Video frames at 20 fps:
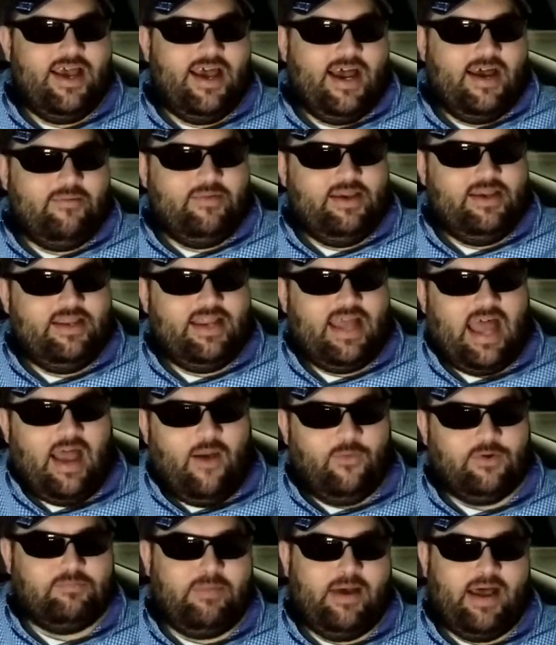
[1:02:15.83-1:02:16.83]
I mean, I
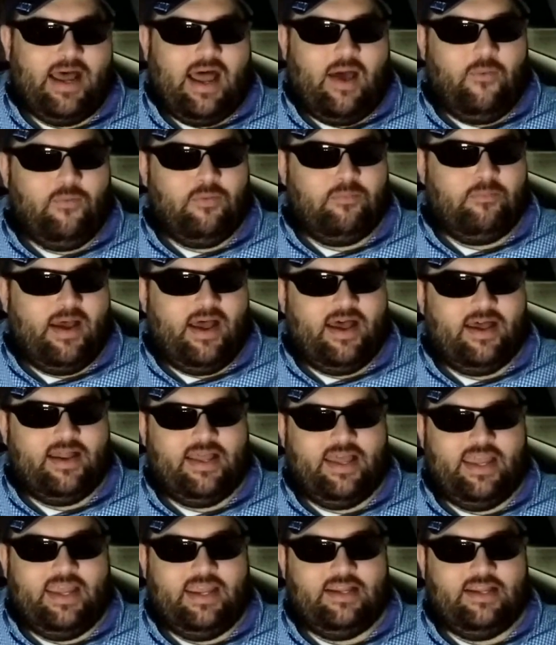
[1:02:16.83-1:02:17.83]
would buy, I would buy
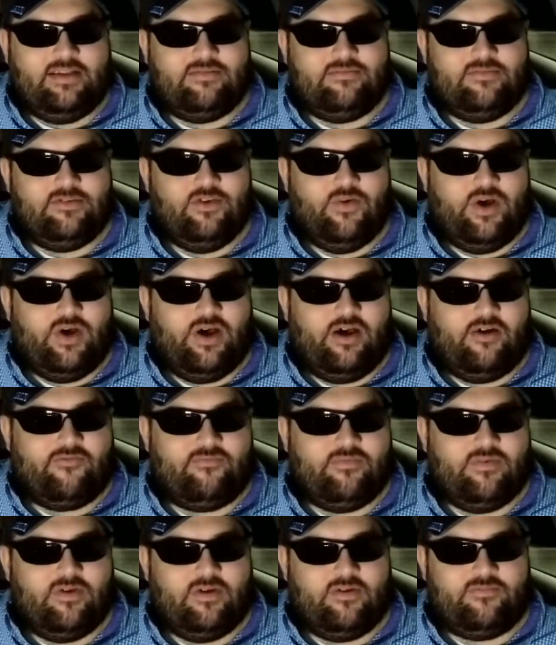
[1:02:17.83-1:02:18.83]
a, you know, a,
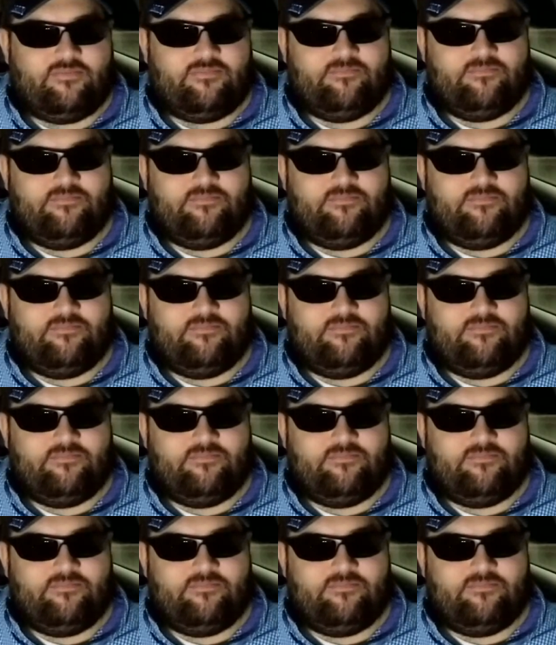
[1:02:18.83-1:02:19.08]
a